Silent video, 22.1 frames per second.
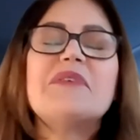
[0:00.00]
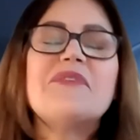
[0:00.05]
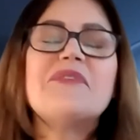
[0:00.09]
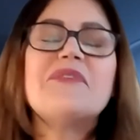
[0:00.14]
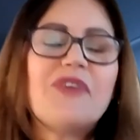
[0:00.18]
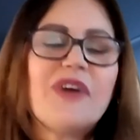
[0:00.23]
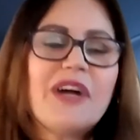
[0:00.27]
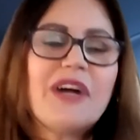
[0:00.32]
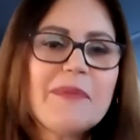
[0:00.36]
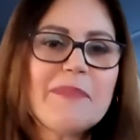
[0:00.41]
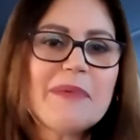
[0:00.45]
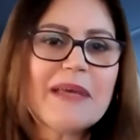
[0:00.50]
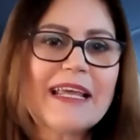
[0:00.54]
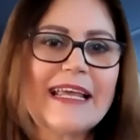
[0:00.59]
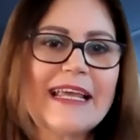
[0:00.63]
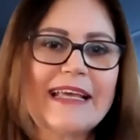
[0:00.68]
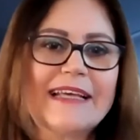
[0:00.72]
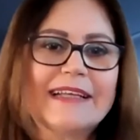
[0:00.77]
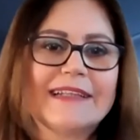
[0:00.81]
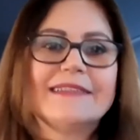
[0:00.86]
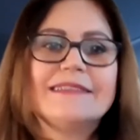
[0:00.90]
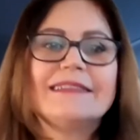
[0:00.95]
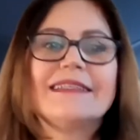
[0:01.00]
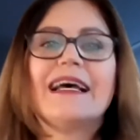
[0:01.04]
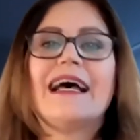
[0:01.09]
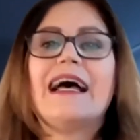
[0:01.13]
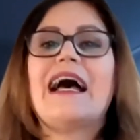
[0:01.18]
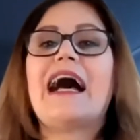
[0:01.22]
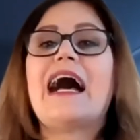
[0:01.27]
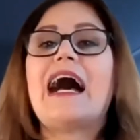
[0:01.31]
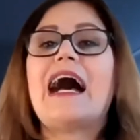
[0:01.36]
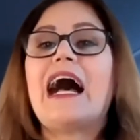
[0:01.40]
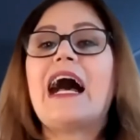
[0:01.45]
Before I
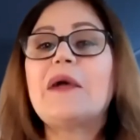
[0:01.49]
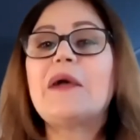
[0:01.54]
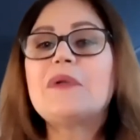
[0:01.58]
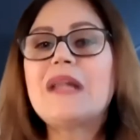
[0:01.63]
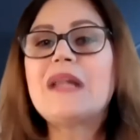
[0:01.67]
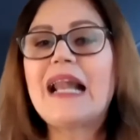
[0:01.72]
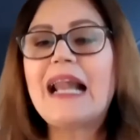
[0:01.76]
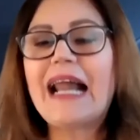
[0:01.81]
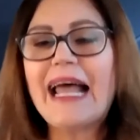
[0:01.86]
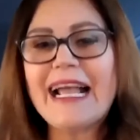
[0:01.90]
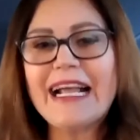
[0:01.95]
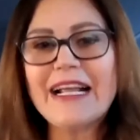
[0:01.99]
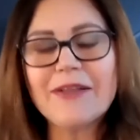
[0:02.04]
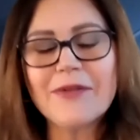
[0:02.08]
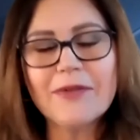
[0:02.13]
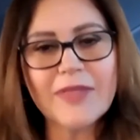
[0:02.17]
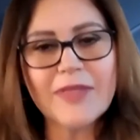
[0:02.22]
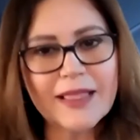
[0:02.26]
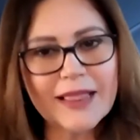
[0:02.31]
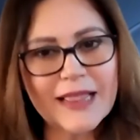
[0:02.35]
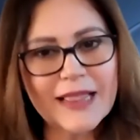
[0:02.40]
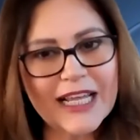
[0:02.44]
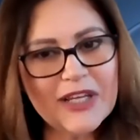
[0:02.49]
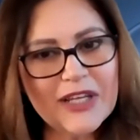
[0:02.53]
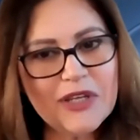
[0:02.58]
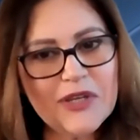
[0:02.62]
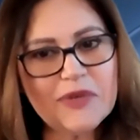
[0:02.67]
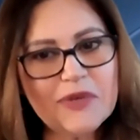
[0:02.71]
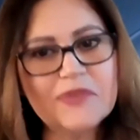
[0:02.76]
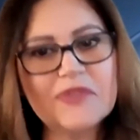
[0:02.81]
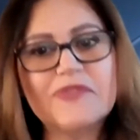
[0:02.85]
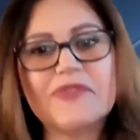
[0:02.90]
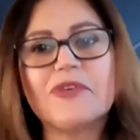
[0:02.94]
begin, I would like to
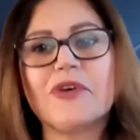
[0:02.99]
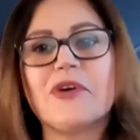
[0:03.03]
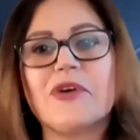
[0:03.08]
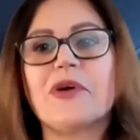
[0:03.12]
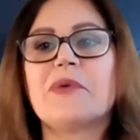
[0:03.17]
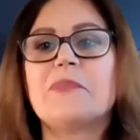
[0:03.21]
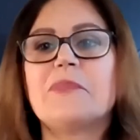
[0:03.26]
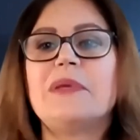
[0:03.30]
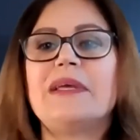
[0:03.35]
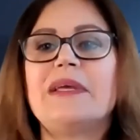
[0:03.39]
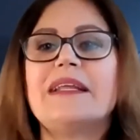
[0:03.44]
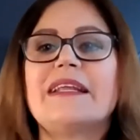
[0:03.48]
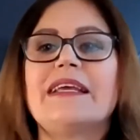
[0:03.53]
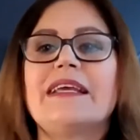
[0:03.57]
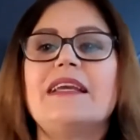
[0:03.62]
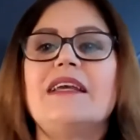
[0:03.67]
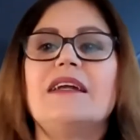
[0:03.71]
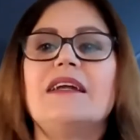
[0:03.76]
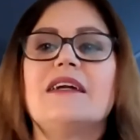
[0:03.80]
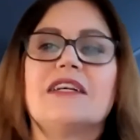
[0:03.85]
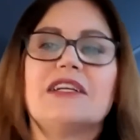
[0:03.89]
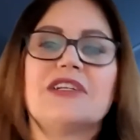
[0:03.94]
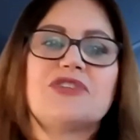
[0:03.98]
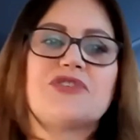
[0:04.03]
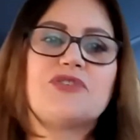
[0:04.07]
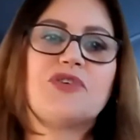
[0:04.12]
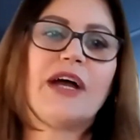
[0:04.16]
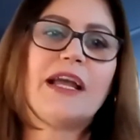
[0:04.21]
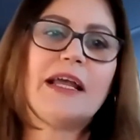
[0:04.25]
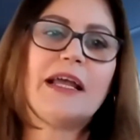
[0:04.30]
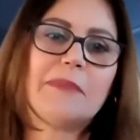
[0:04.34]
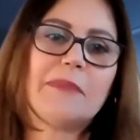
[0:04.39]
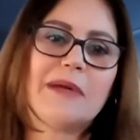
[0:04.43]
thank you for being here and
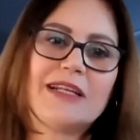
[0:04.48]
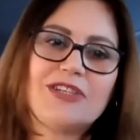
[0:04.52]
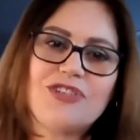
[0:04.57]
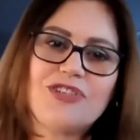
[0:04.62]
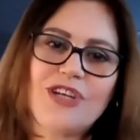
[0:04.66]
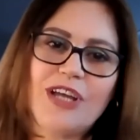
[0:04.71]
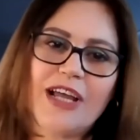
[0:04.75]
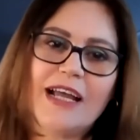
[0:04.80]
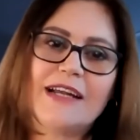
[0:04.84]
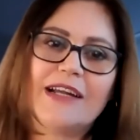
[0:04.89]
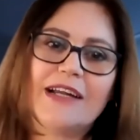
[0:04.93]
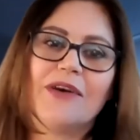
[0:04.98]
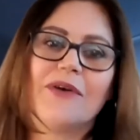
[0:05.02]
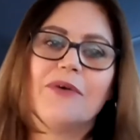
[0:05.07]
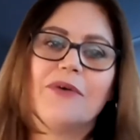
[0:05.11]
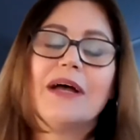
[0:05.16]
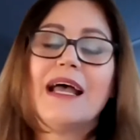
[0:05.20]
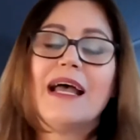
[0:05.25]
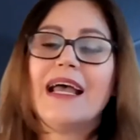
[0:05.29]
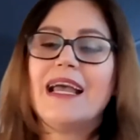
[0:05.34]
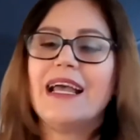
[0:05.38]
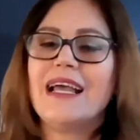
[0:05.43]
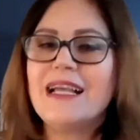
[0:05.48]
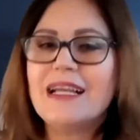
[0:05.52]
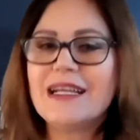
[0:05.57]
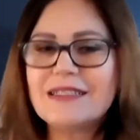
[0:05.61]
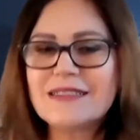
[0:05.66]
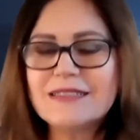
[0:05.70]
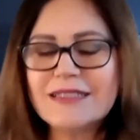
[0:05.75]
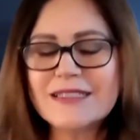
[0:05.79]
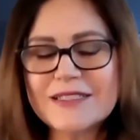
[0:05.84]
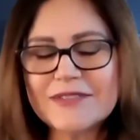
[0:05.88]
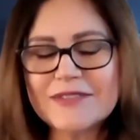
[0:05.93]
joining my channel
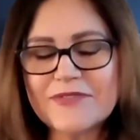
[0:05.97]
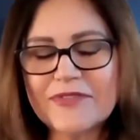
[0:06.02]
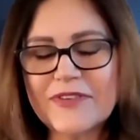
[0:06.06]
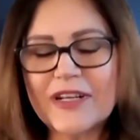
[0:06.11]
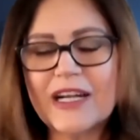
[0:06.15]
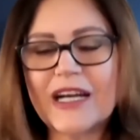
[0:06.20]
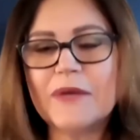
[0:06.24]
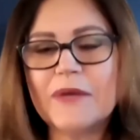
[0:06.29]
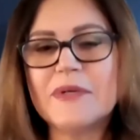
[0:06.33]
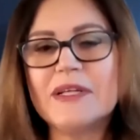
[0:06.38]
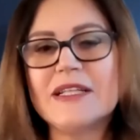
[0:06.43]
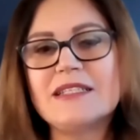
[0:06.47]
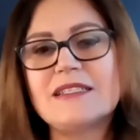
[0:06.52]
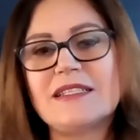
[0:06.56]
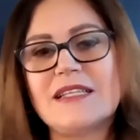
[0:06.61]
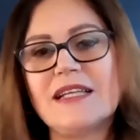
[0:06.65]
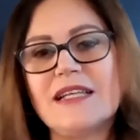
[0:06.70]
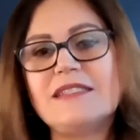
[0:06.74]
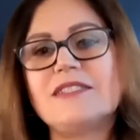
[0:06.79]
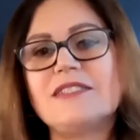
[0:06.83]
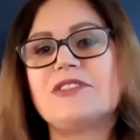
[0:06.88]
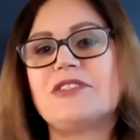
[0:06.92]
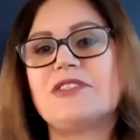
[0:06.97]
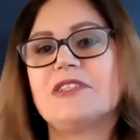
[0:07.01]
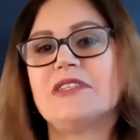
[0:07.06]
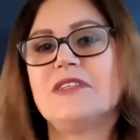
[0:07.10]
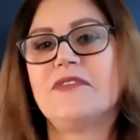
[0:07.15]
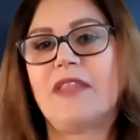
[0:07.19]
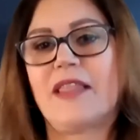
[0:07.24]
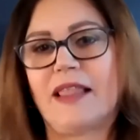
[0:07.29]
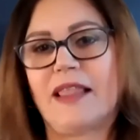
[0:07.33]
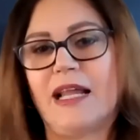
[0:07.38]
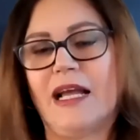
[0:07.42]
in this very
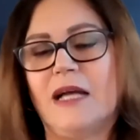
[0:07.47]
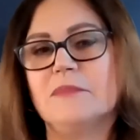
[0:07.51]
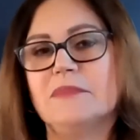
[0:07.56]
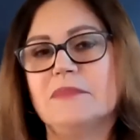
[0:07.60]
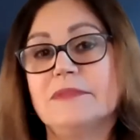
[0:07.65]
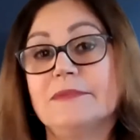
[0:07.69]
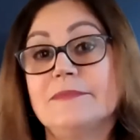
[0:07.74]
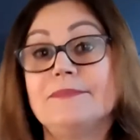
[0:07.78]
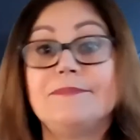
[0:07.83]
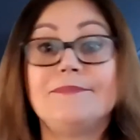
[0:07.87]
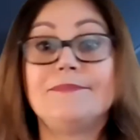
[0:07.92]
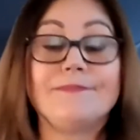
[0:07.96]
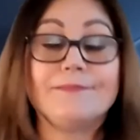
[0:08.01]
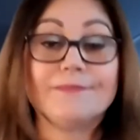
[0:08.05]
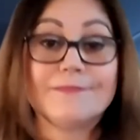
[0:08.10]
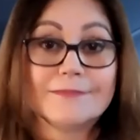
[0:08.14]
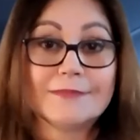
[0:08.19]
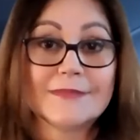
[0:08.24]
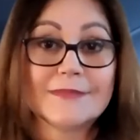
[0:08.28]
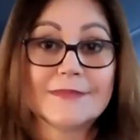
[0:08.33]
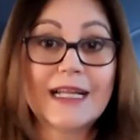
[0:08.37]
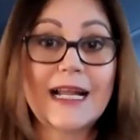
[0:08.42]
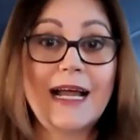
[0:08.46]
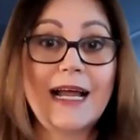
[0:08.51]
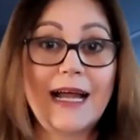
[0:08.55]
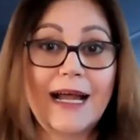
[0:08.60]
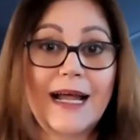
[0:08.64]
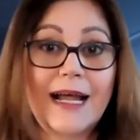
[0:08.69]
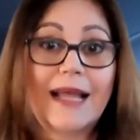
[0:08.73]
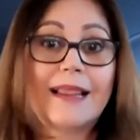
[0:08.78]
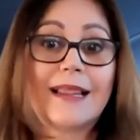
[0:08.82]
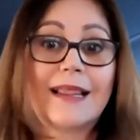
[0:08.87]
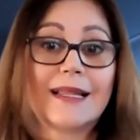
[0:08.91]
sensitive theme,
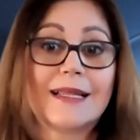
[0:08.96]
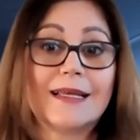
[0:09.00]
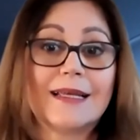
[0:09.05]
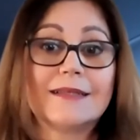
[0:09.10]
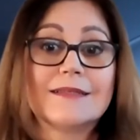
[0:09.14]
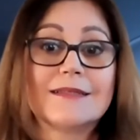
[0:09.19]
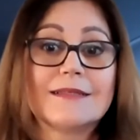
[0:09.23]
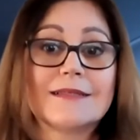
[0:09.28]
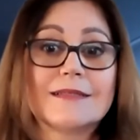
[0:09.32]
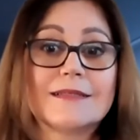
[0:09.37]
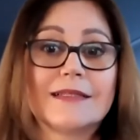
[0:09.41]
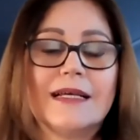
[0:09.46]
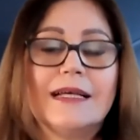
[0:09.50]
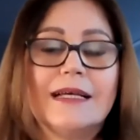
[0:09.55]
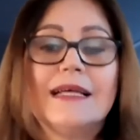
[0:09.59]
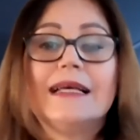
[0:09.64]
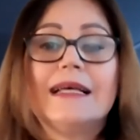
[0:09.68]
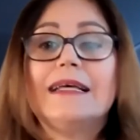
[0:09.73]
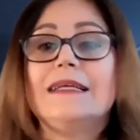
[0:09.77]
ethics,